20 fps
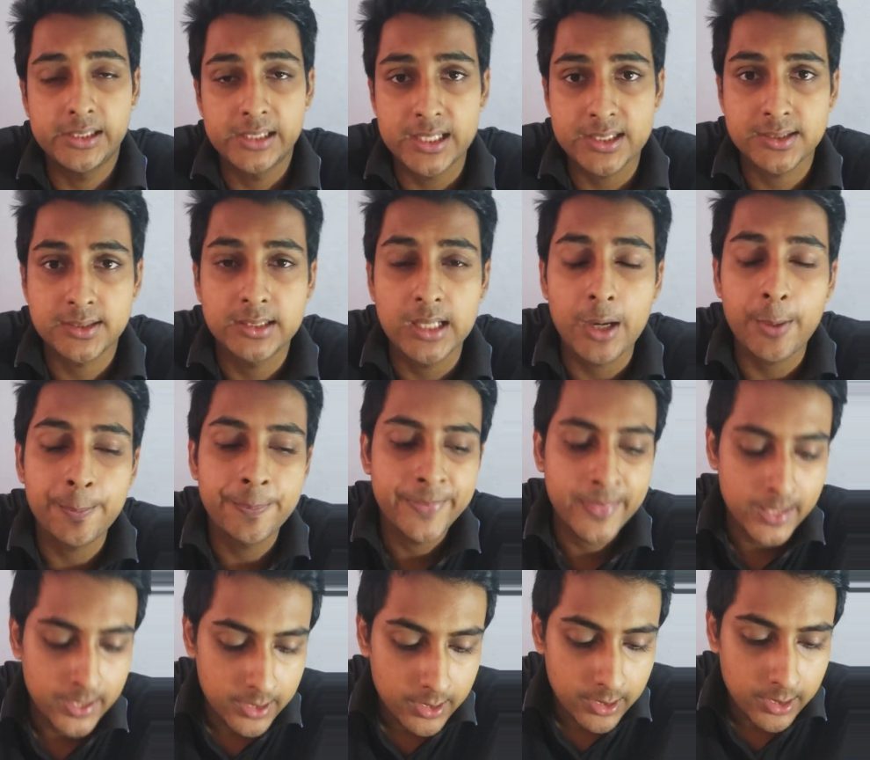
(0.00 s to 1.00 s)
Yes, now
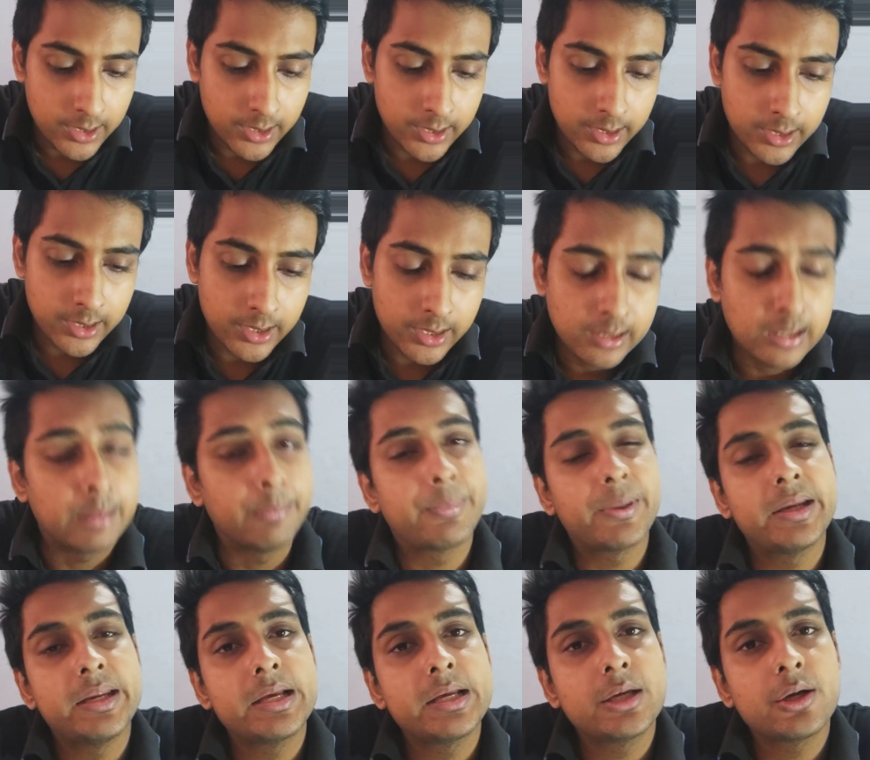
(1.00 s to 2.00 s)

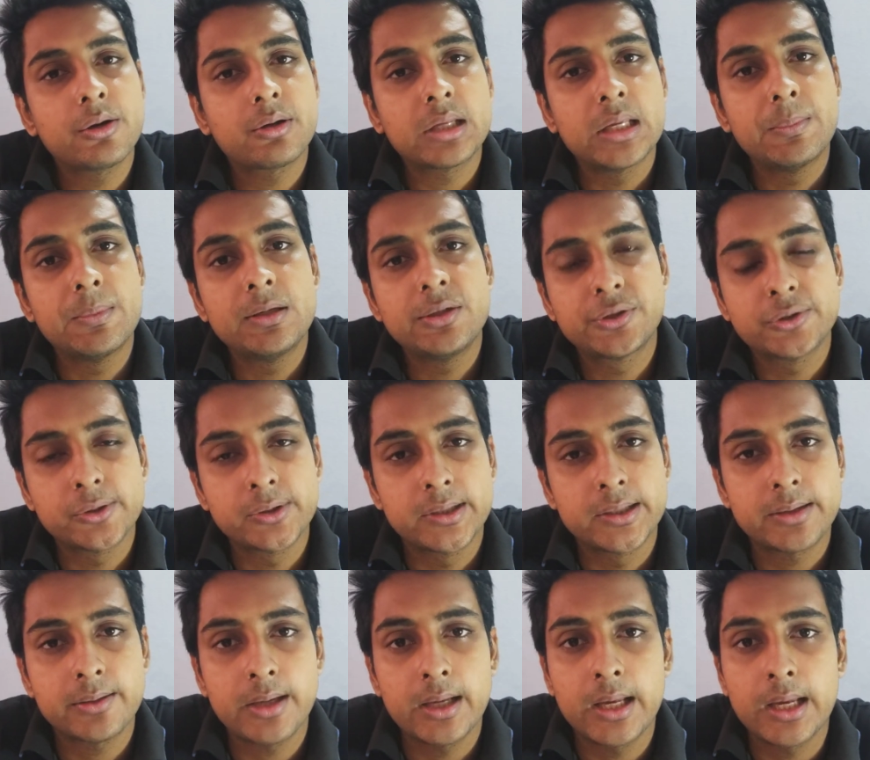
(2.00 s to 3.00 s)
comparing your table
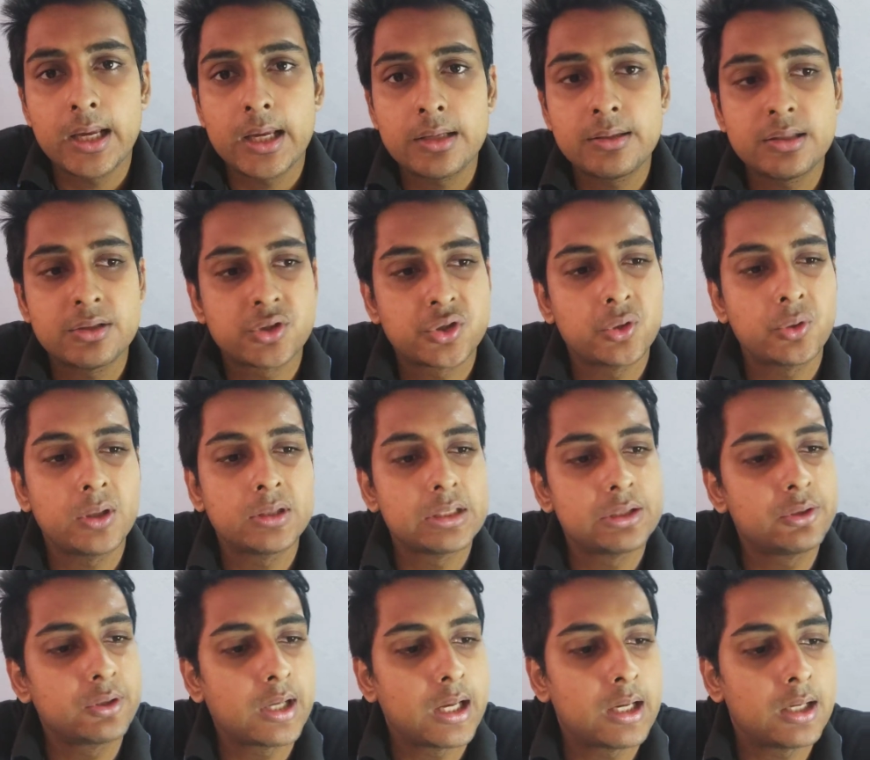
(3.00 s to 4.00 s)
sugar and the sugar
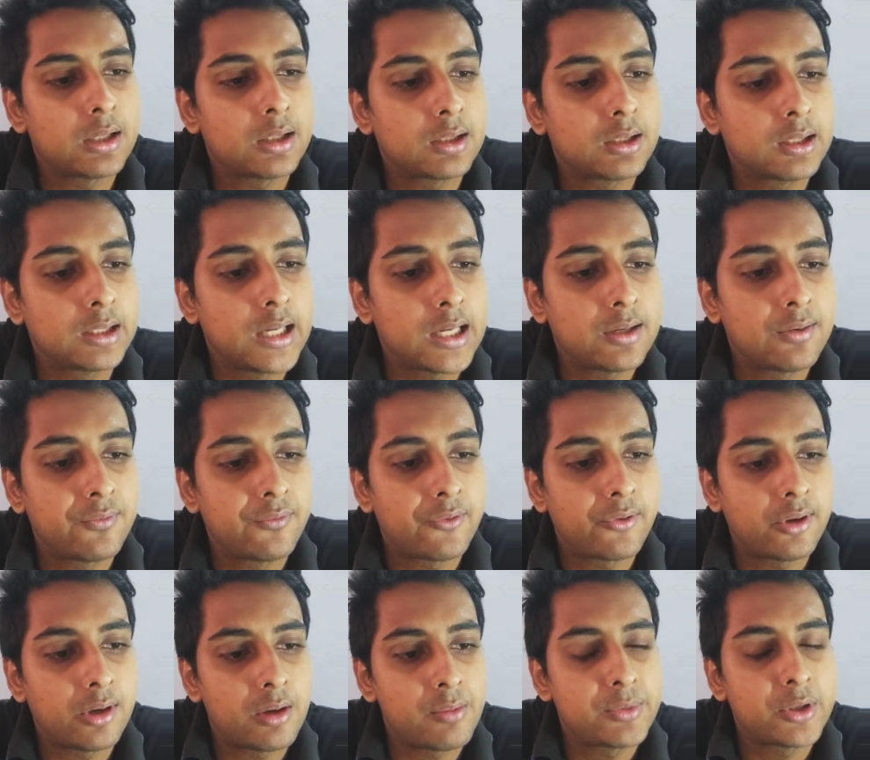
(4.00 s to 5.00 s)
that you can get
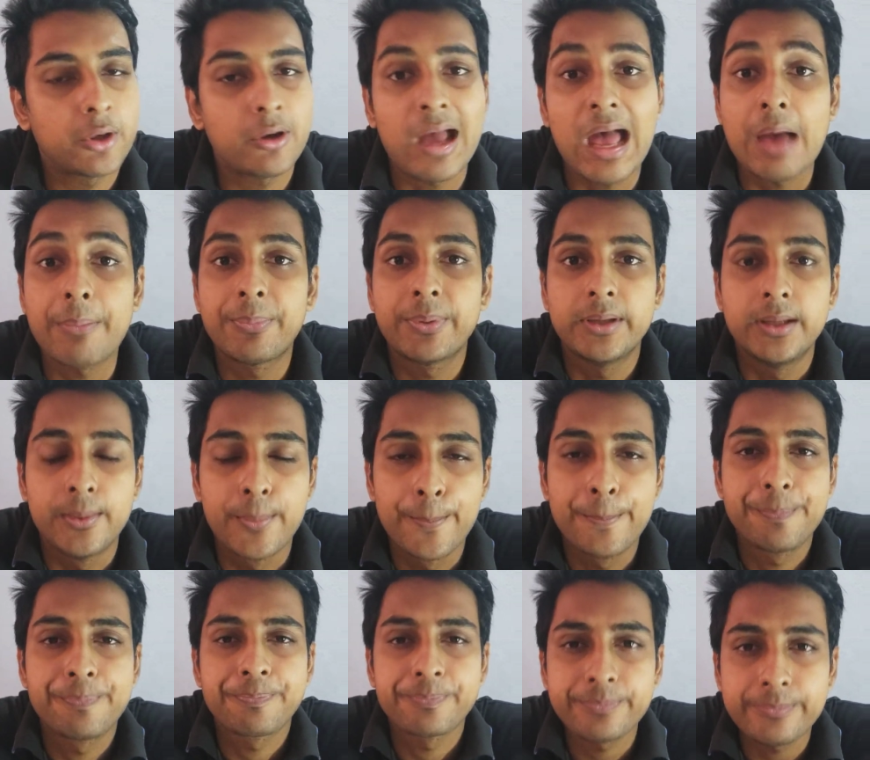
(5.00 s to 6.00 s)
from your apple,
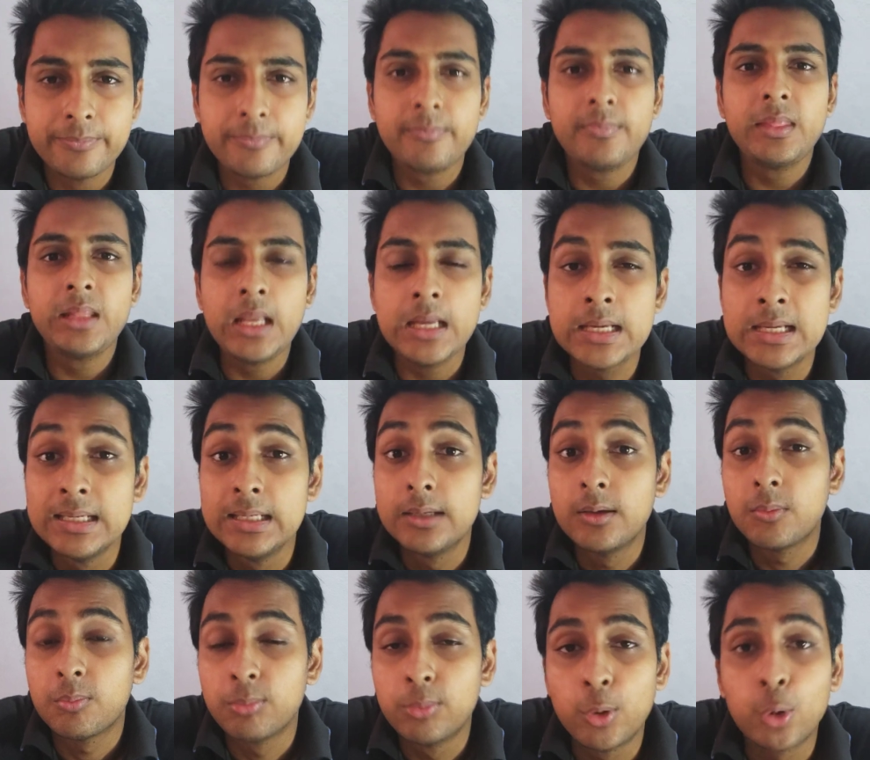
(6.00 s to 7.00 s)

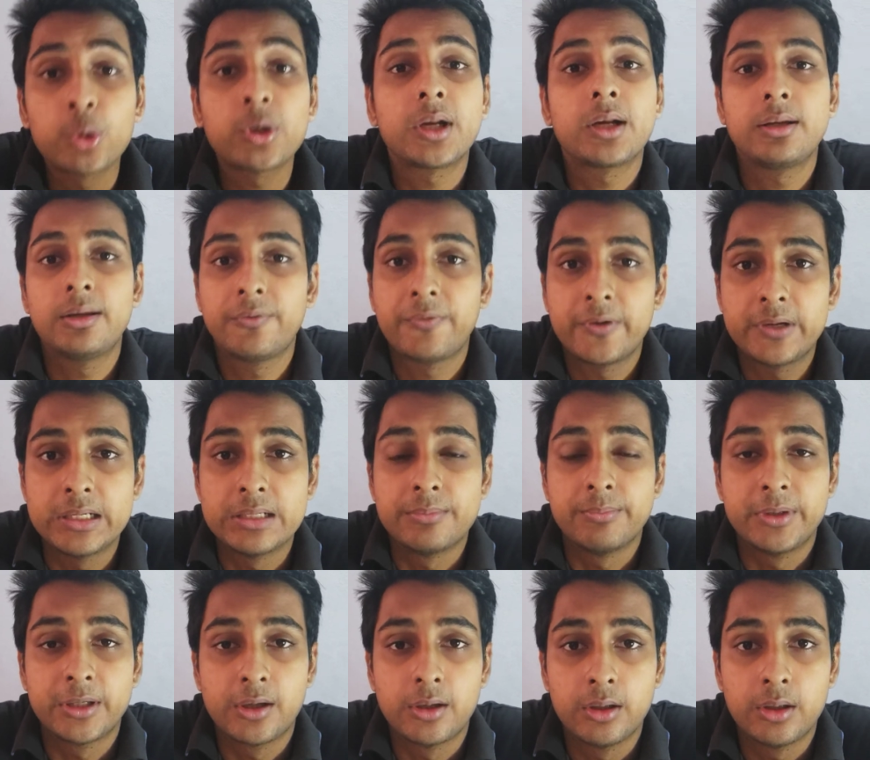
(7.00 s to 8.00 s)
both are
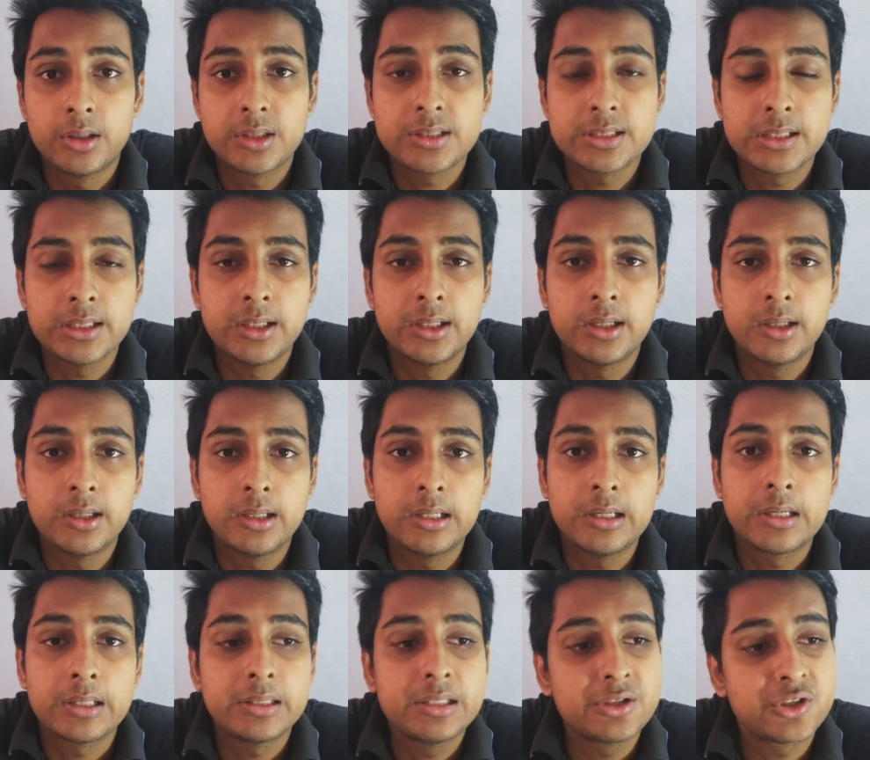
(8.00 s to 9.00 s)
different, because
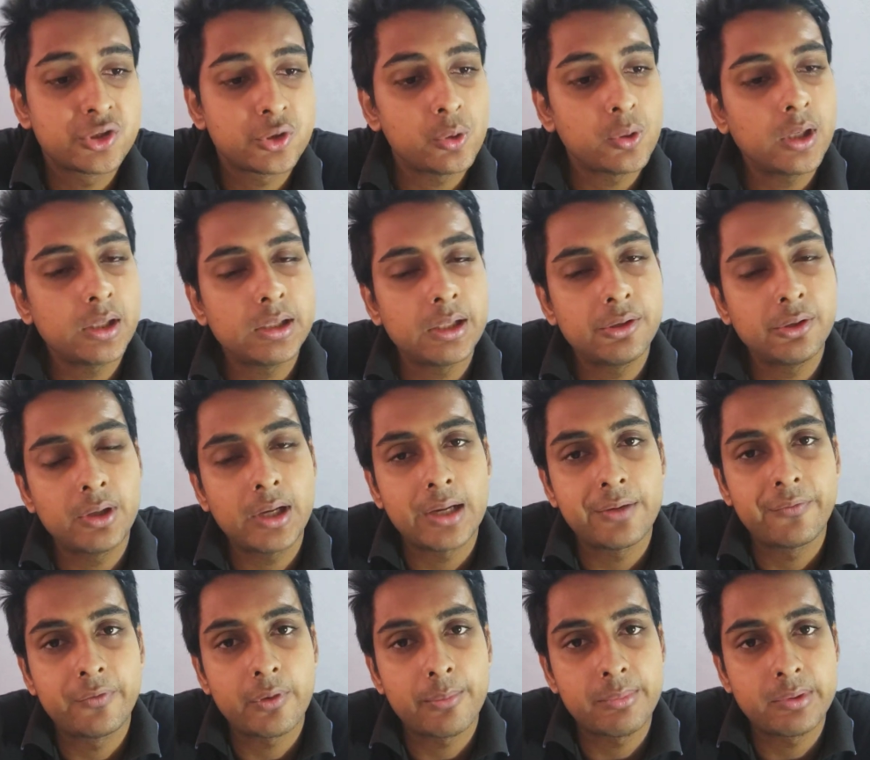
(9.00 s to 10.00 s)
the sugar that you
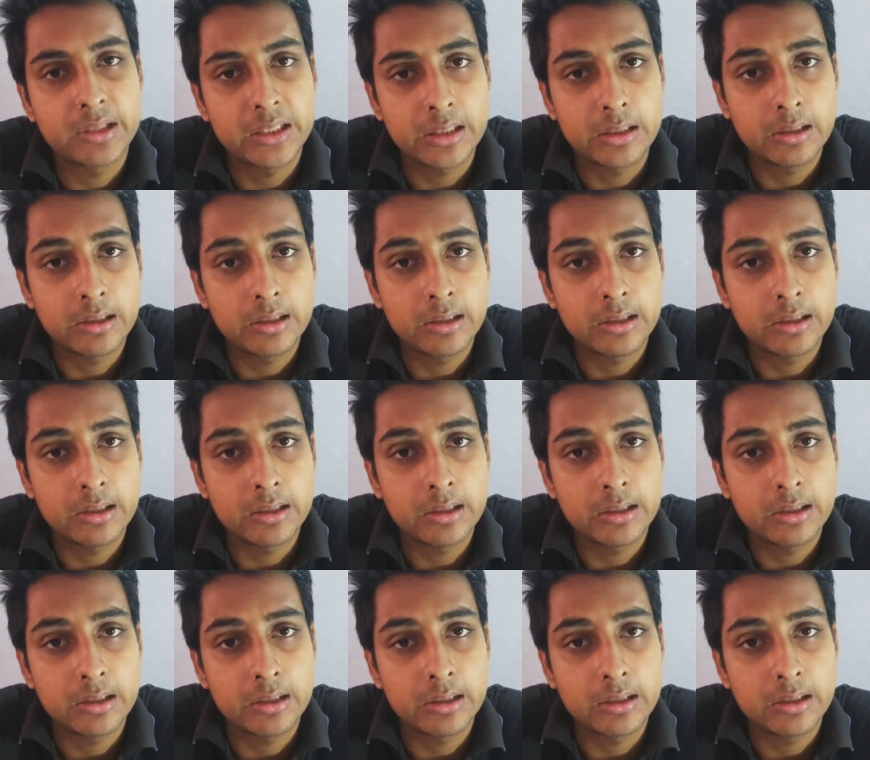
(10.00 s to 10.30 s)
get from